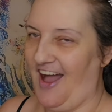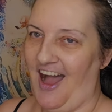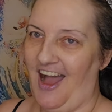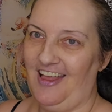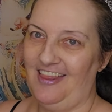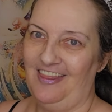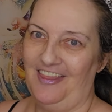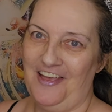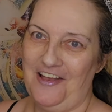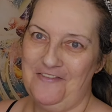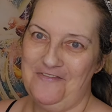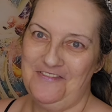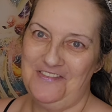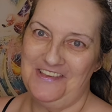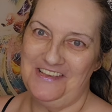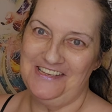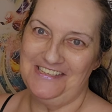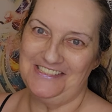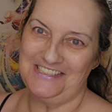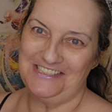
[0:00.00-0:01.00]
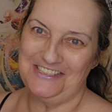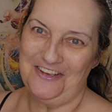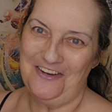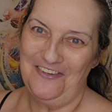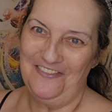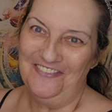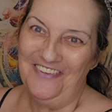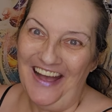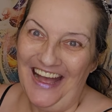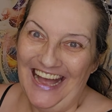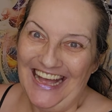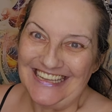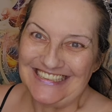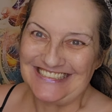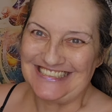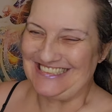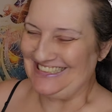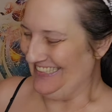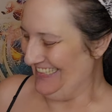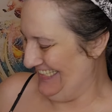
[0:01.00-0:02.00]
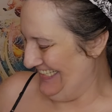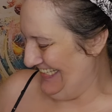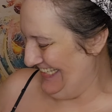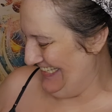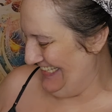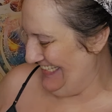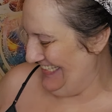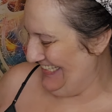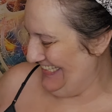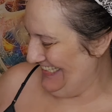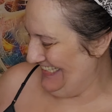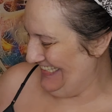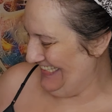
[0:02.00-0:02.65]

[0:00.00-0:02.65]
I love these so much.